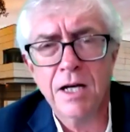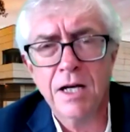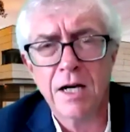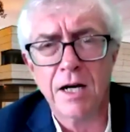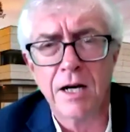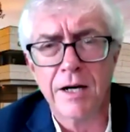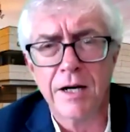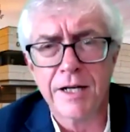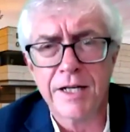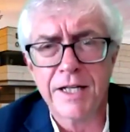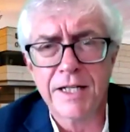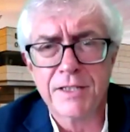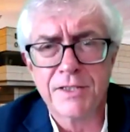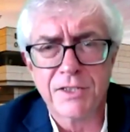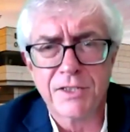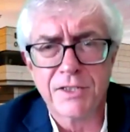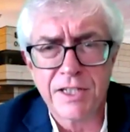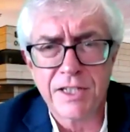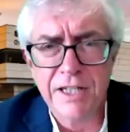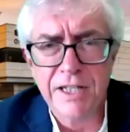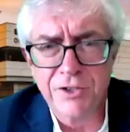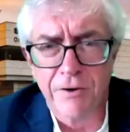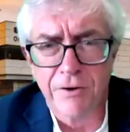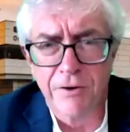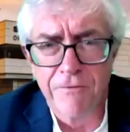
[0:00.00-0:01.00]
Uh, it's,
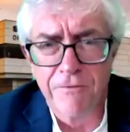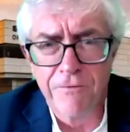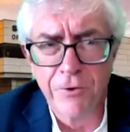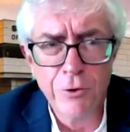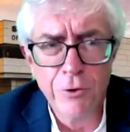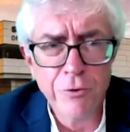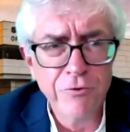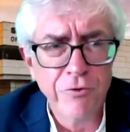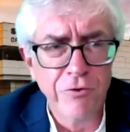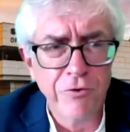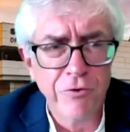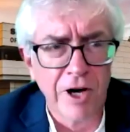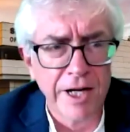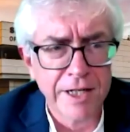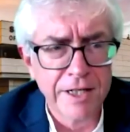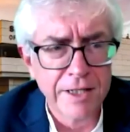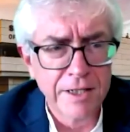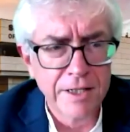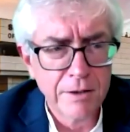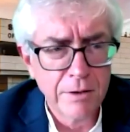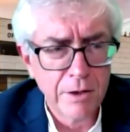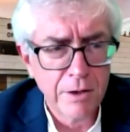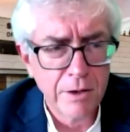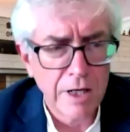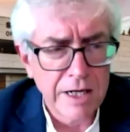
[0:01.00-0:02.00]
it's a food fight
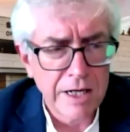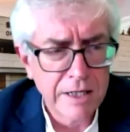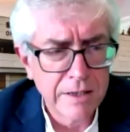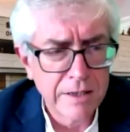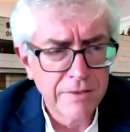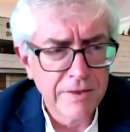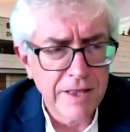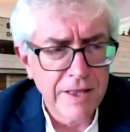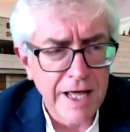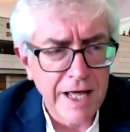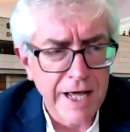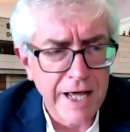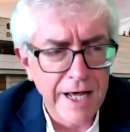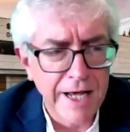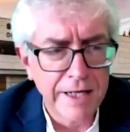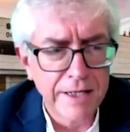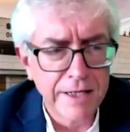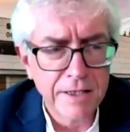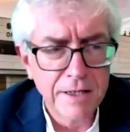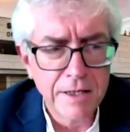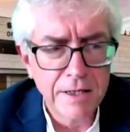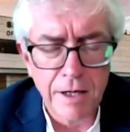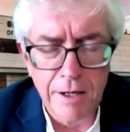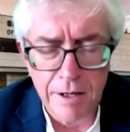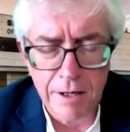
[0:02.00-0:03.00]
in that
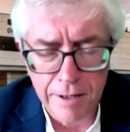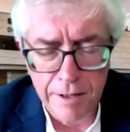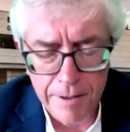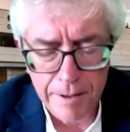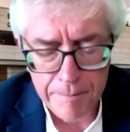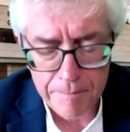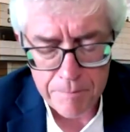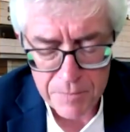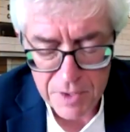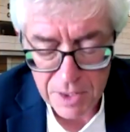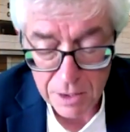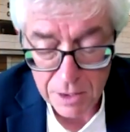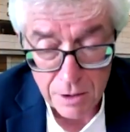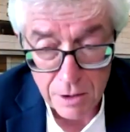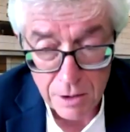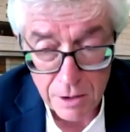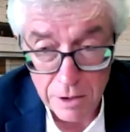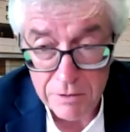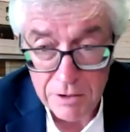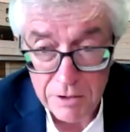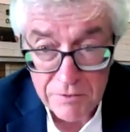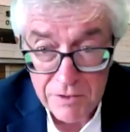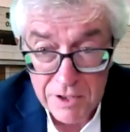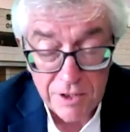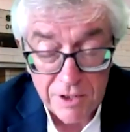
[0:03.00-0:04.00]
uh, you,
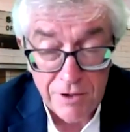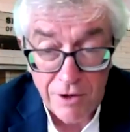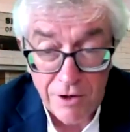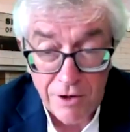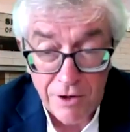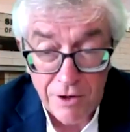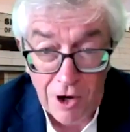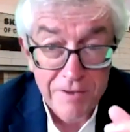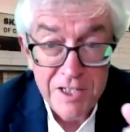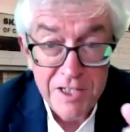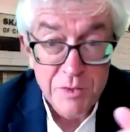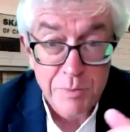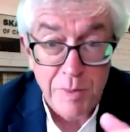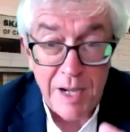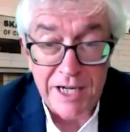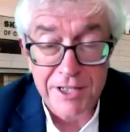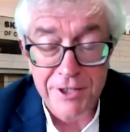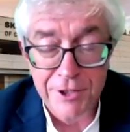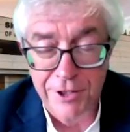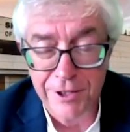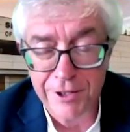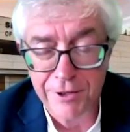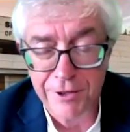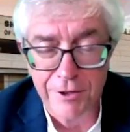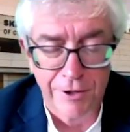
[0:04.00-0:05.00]
there, all these
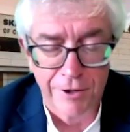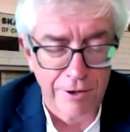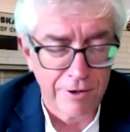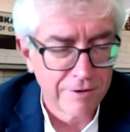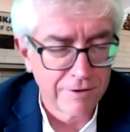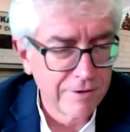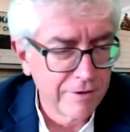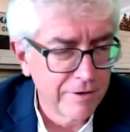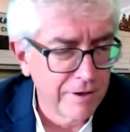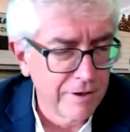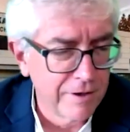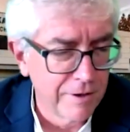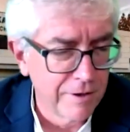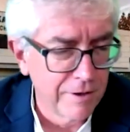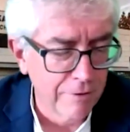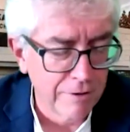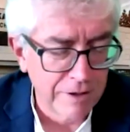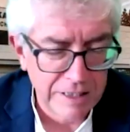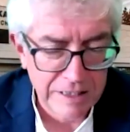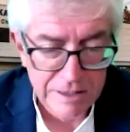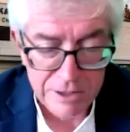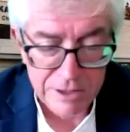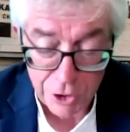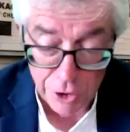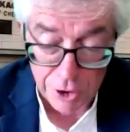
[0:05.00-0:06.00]
bacteria are, you know,
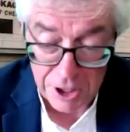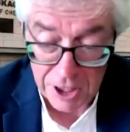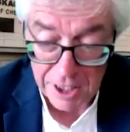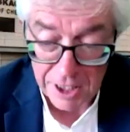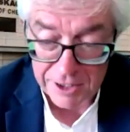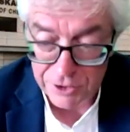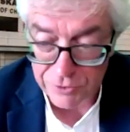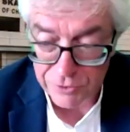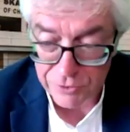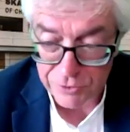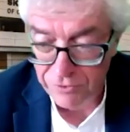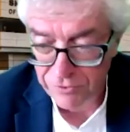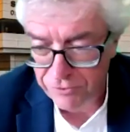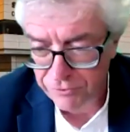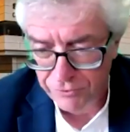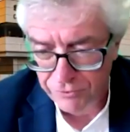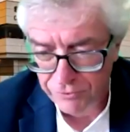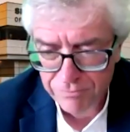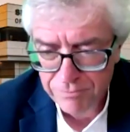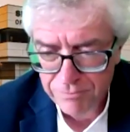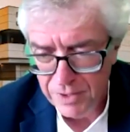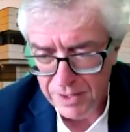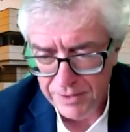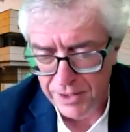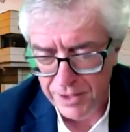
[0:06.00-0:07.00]
in your gut.
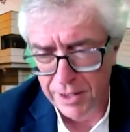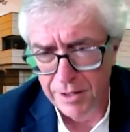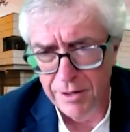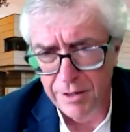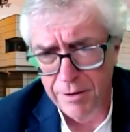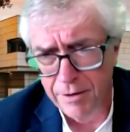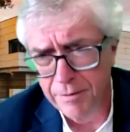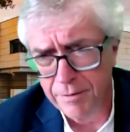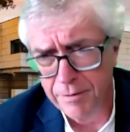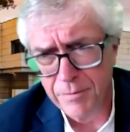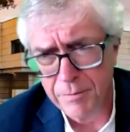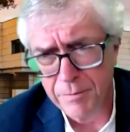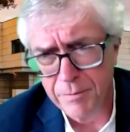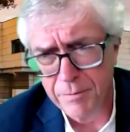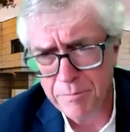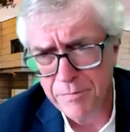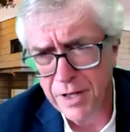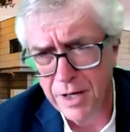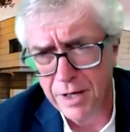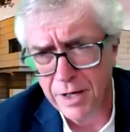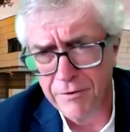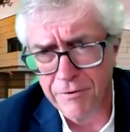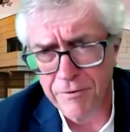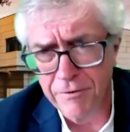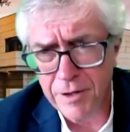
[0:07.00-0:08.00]
They're
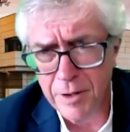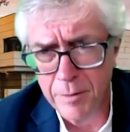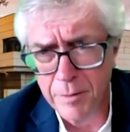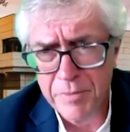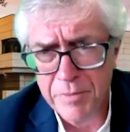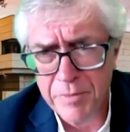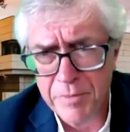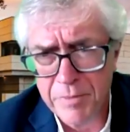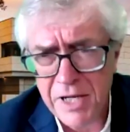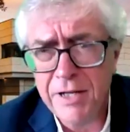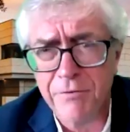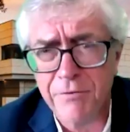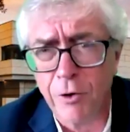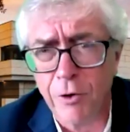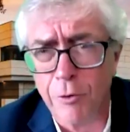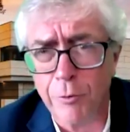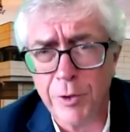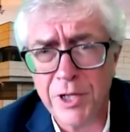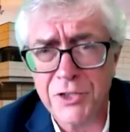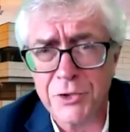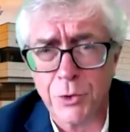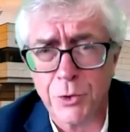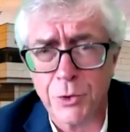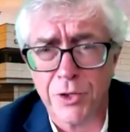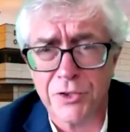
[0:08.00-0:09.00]
uh, competing for
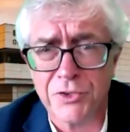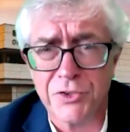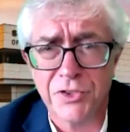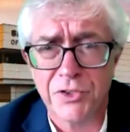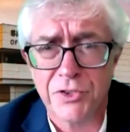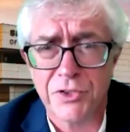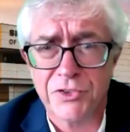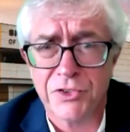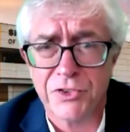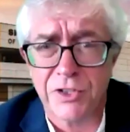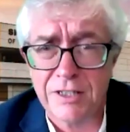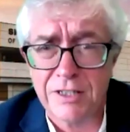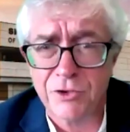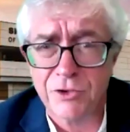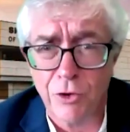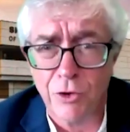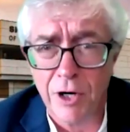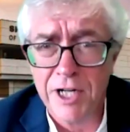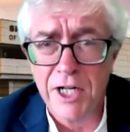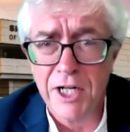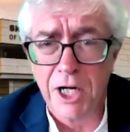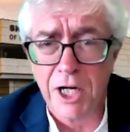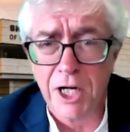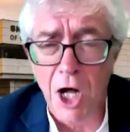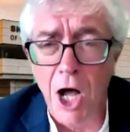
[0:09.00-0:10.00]
resources and
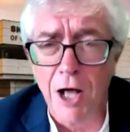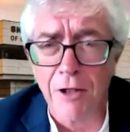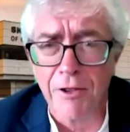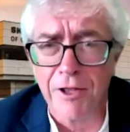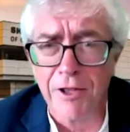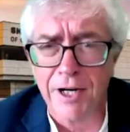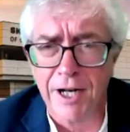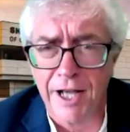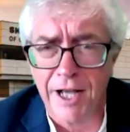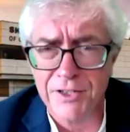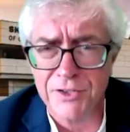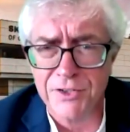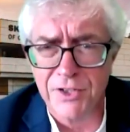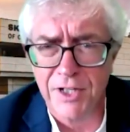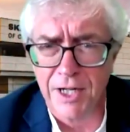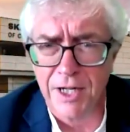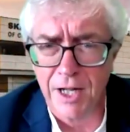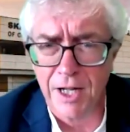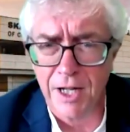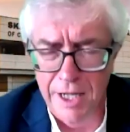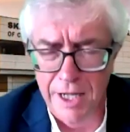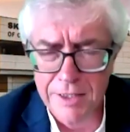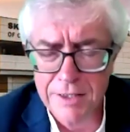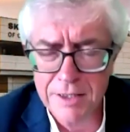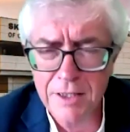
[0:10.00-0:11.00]
trying to colonize the
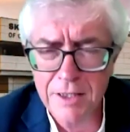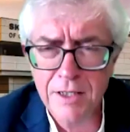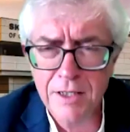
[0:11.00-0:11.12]
gut.